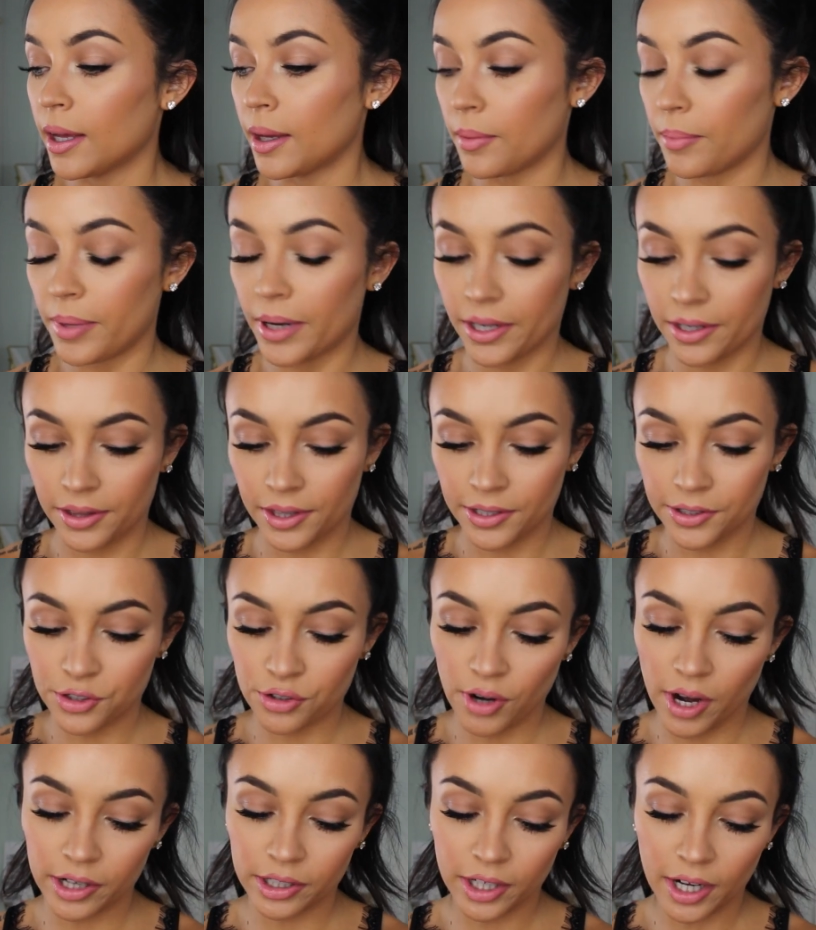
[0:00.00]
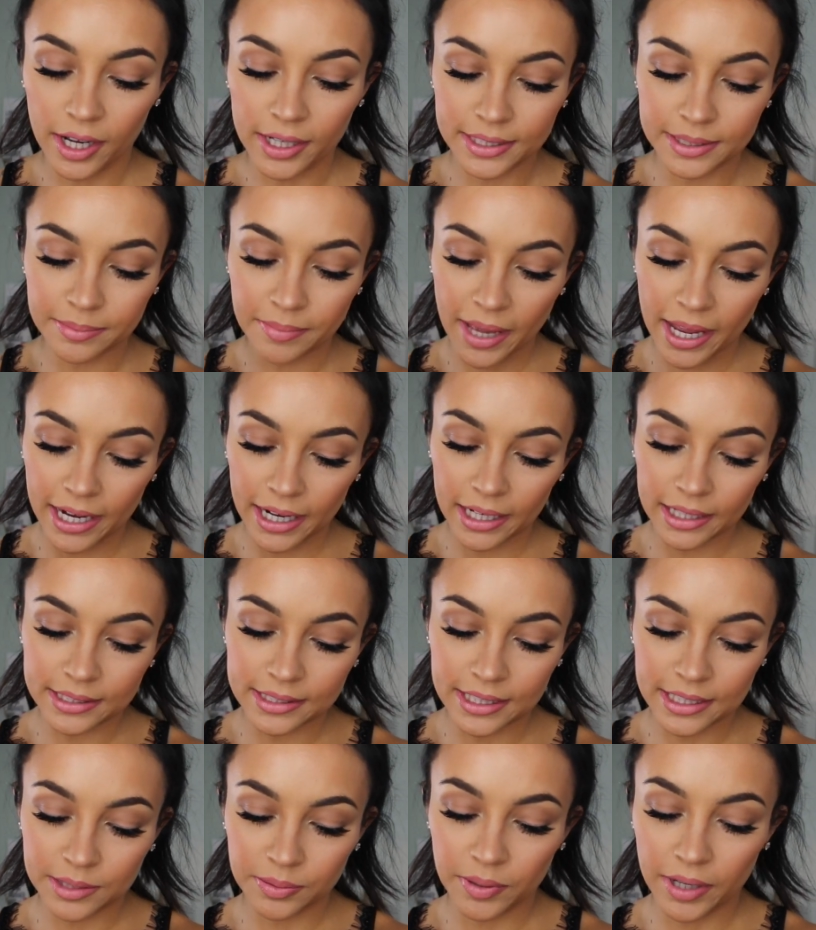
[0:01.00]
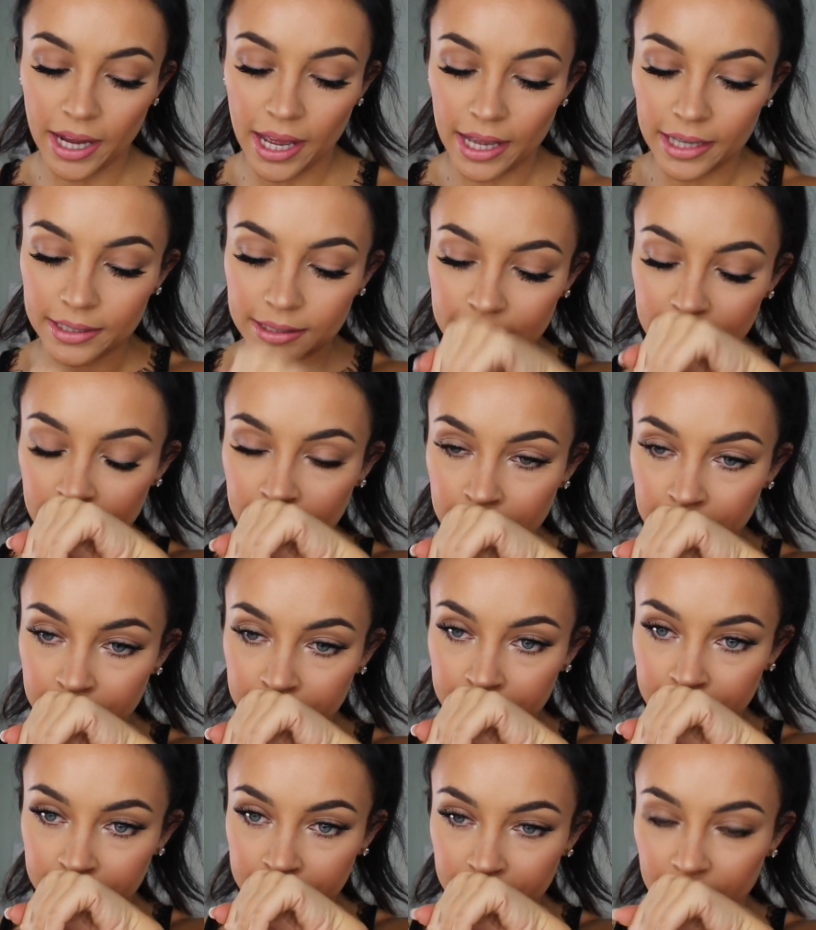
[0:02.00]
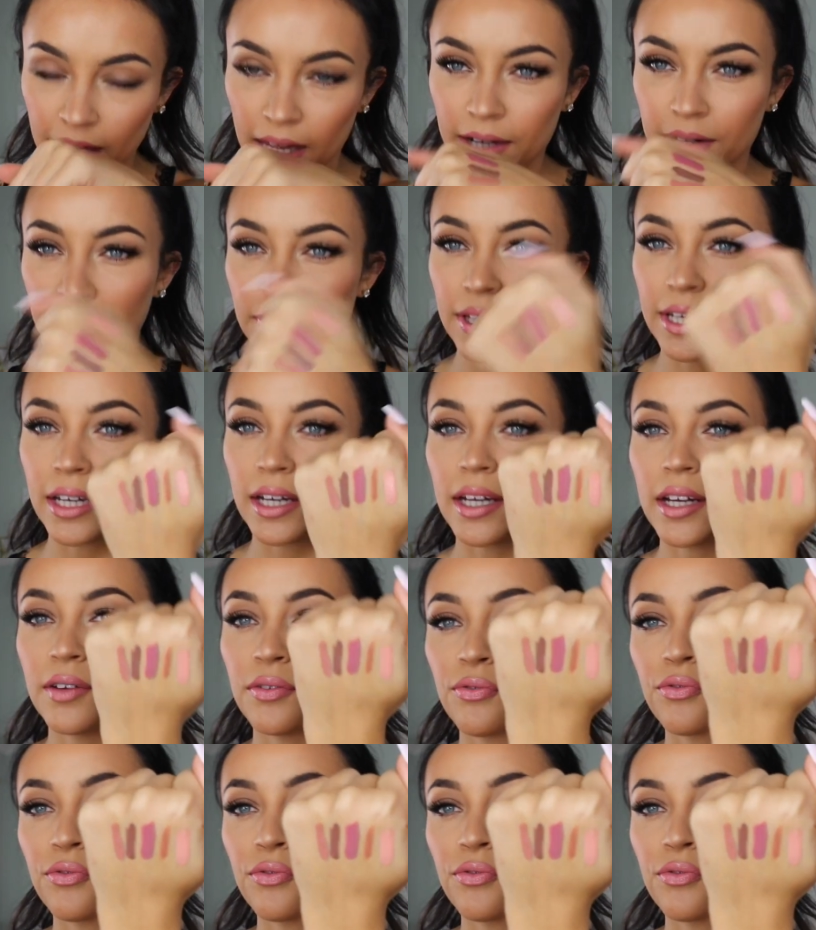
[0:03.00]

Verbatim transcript: but the Gerard Cosmetics, this one has kind of like a